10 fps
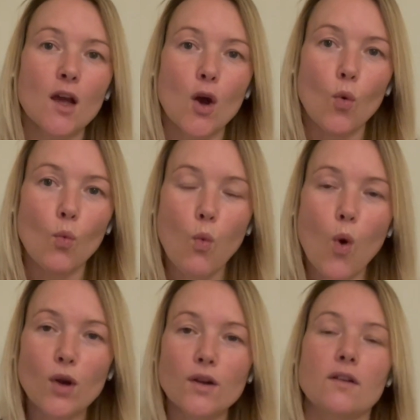
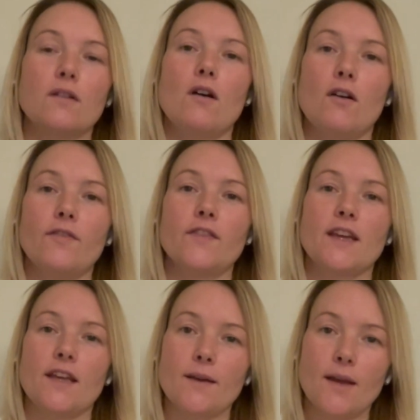One of
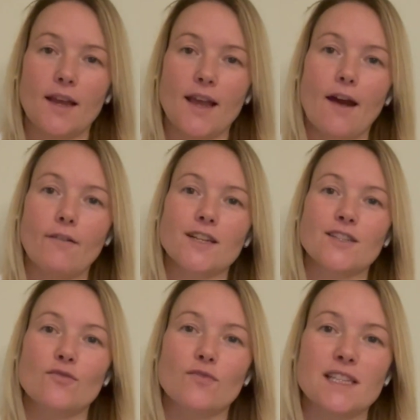the
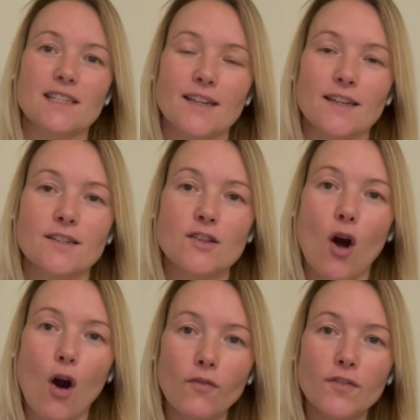characteristics
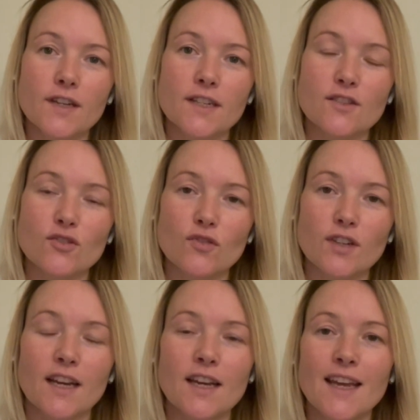of the
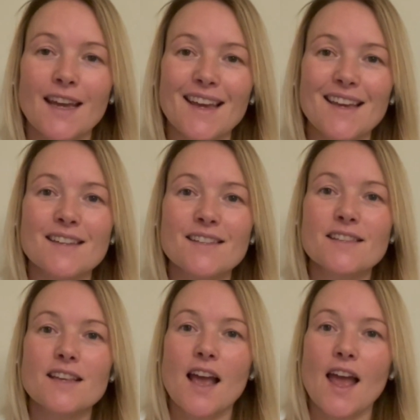disorder
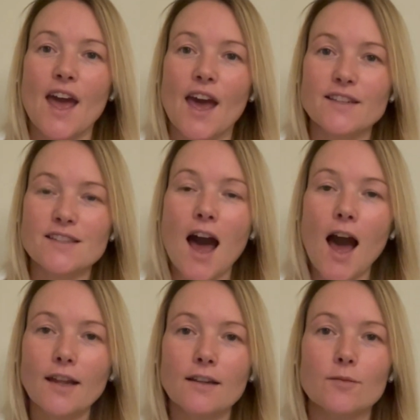is
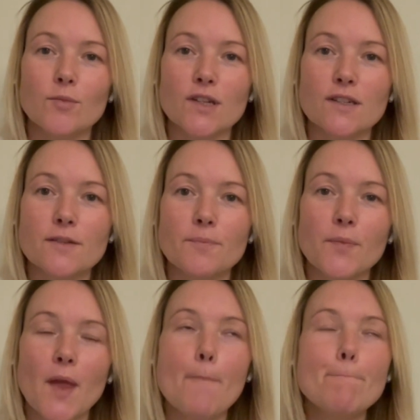entitlement.
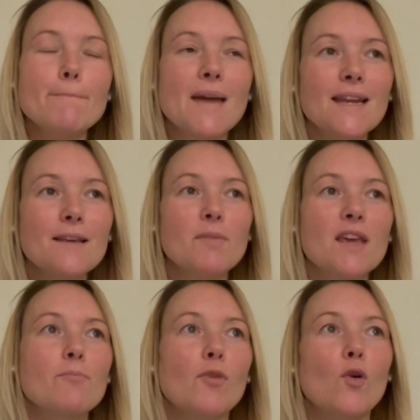And many
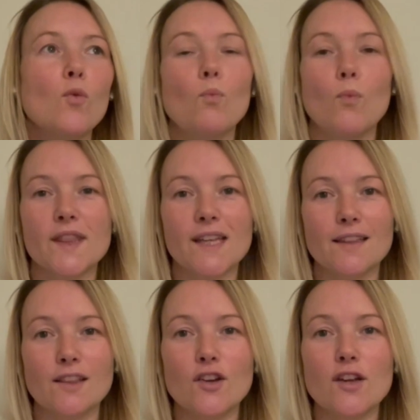people, when they
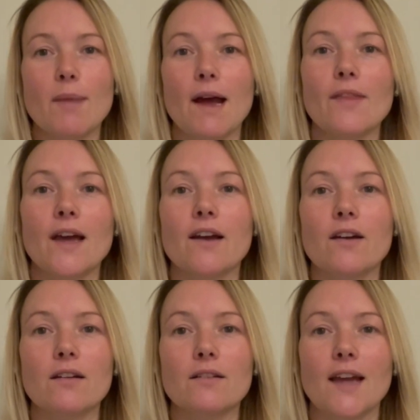learn about that
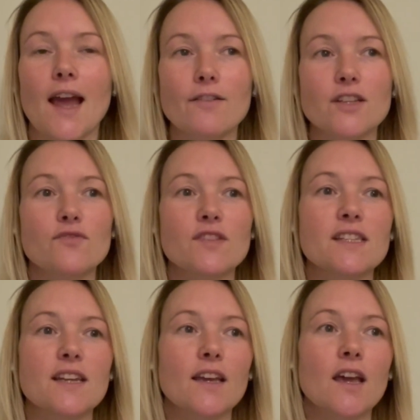
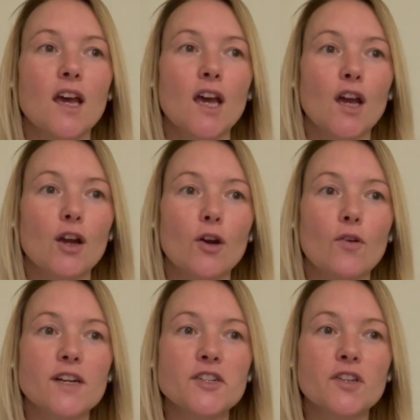characteristic, can
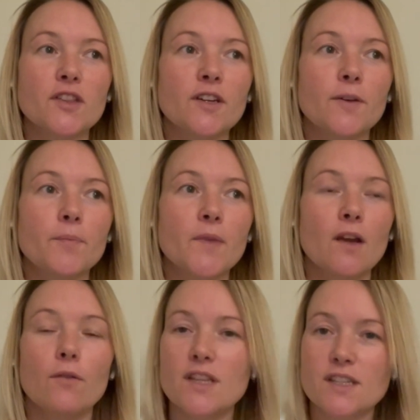question that
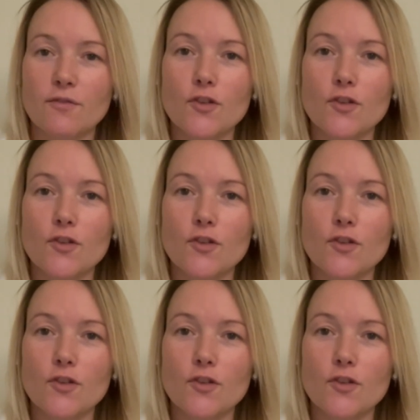there's a few